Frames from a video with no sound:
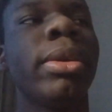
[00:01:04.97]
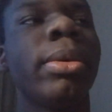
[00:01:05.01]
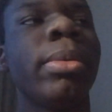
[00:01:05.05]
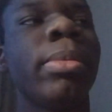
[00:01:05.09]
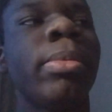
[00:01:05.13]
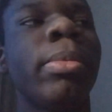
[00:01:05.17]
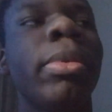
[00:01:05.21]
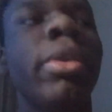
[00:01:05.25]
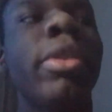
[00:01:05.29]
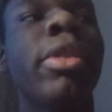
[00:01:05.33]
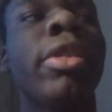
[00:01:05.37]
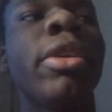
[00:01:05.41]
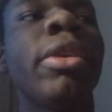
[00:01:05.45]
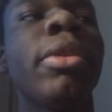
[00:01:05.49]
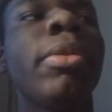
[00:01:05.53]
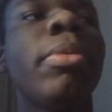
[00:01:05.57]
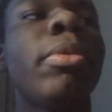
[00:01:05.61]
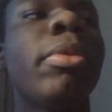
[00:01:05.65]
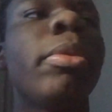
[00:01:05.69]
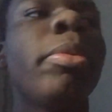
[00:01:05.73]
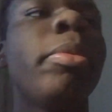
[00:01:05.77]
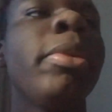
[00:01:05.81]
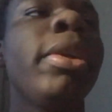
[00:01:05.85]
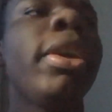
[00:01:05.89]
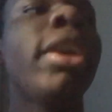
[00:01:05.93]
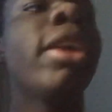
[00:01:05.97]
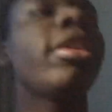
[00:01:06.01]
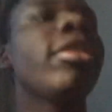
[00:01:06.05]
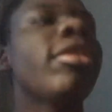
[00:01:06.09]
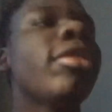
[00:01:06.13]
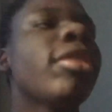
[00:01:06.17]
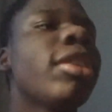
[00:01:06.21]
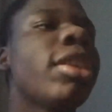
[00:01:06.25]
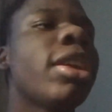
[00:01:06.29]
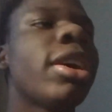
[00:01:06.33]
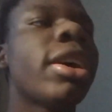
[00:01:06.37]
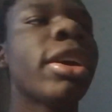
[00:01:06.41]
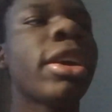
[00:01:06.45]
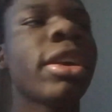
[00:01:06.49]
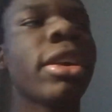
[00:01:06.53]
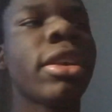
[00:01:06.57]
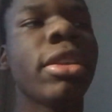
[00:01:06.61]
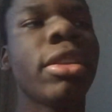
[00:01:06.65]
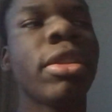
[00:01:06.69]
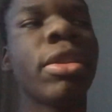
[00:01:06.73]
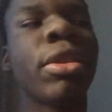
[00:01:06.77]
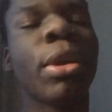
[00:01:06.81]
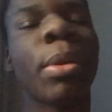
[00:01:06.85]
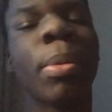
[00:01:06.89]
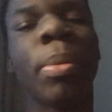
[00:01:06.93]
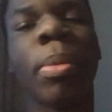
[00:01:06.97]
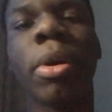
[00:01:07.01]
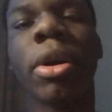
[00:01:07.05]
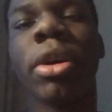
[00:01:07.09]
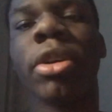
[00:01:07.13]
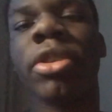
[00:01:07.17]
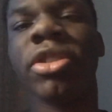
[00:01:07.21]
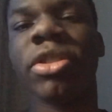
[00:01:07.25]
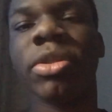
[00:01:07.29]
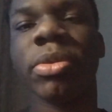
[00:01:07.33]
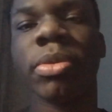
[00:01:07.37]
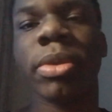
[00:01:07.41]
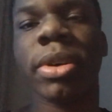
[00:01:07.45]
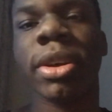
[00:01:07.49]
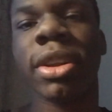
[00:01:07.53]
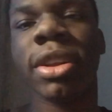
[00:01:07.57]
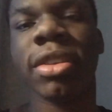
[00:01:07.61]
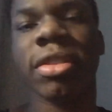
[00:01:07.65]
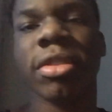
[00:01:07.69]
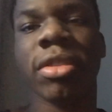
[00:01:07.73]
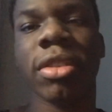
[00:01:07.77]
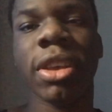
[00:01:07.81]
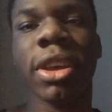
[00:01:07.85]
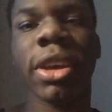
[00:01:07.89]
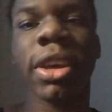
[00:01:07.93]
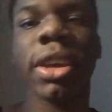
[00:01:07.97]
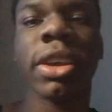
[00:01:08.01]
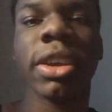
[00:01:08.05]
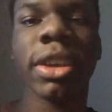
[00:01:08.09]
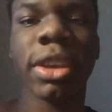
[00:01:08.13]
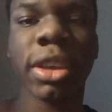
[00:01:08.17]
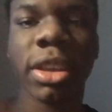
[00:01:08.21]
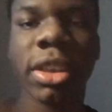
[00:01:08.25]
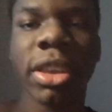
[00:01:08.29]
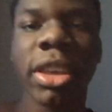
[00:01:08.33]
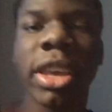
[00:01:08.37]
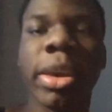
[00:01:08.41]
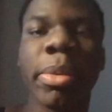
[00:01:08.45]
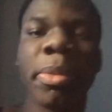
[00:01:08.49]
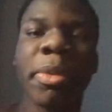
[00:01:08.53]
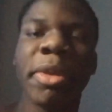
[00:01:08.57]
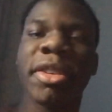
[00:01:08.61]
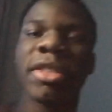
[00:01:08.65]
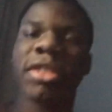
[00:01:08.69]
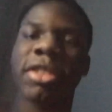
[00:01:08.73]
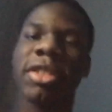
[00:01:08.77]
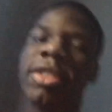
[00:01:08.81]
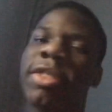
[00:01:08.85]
But then when we get to like the parts where there's like gimmicks and